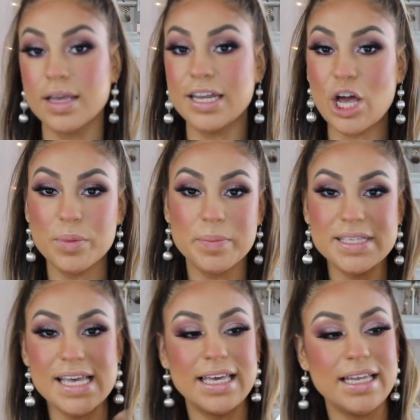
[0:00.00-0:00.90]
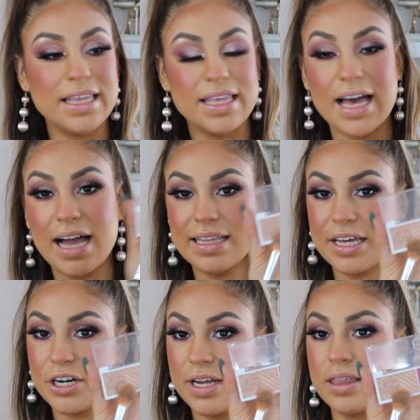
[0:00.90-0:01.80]
Now I'm going to be taking the
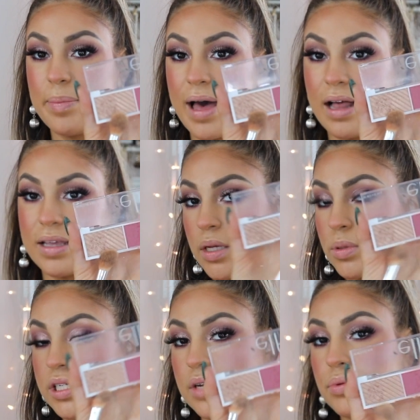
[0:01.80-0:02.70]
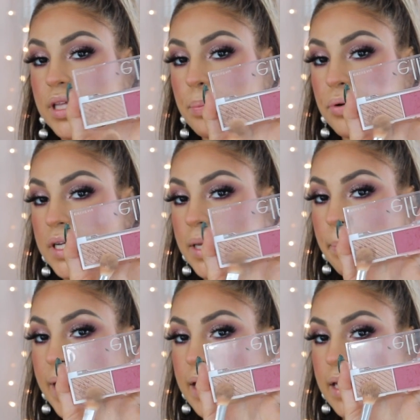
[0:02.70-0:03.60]
highlighter in the palette, which is a really pretty
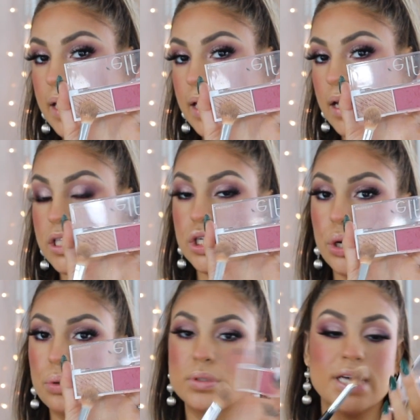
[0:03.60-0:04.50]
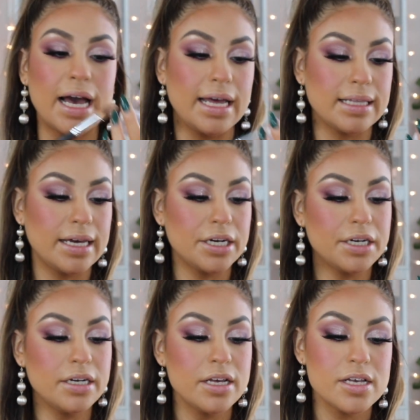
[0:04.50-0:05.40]
pinky toned
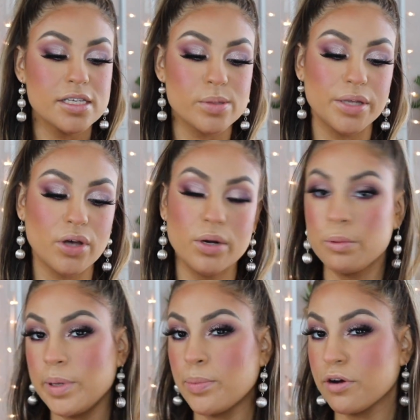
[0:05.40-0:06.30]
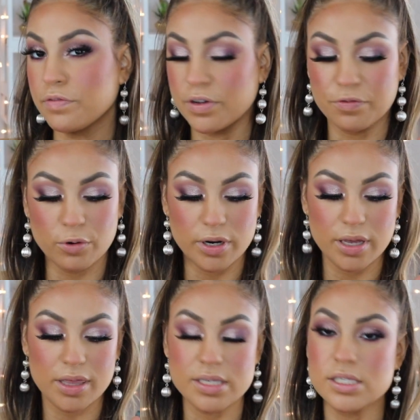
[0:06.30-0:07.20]
highlighter, so I thought it would be perfect for
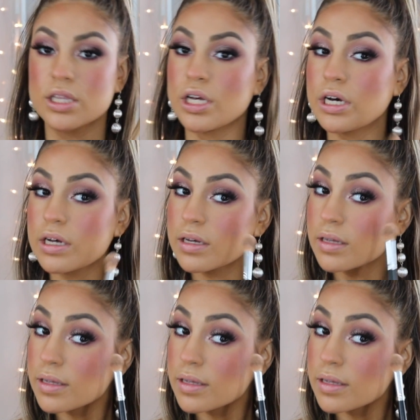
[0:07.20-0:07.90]
this look.